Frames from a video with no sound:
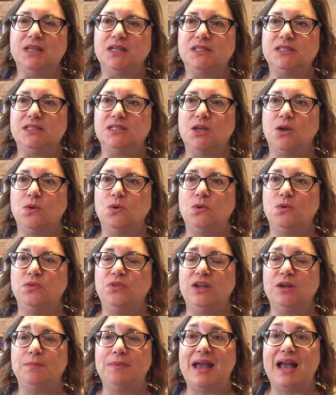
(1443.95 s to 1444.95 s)
So
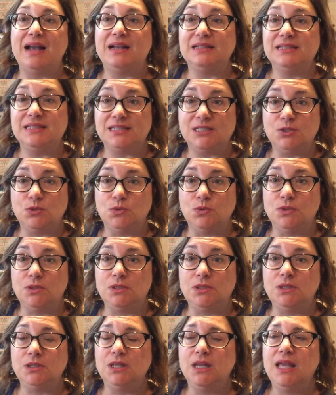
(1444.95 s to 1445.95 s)
they're back in
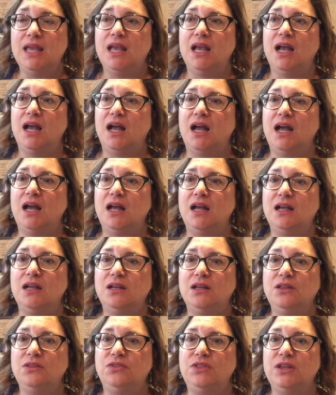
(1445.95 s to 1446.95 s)
school.
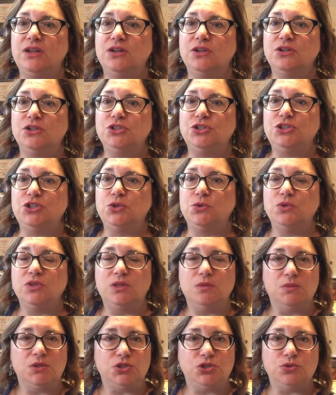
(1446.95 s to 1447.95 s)
Two of
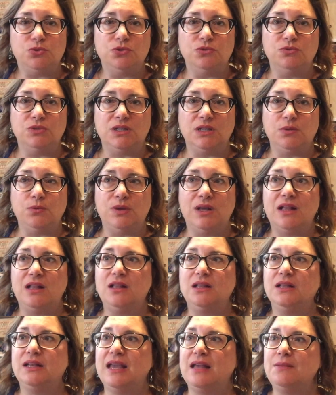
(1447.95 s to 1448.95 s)
them are doing really
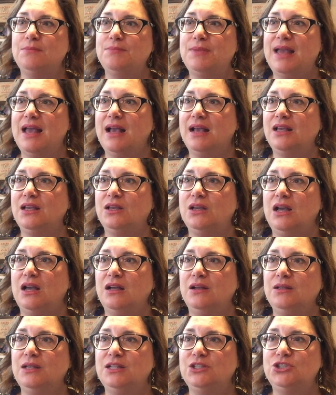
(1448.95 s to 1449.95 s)
well, getting back
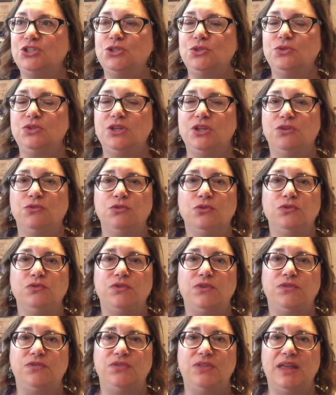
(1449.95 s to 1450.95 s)
into the groove
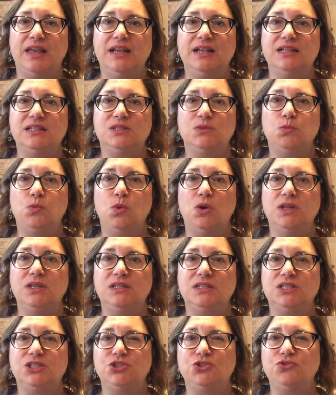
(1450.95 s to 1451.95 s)
of things. One
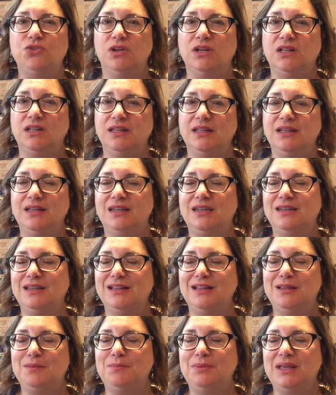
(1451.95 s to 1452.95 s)
is struggling a
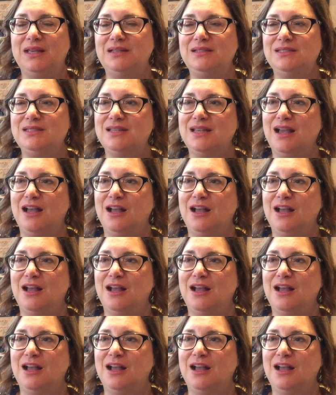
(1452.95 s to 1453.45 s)
little bit.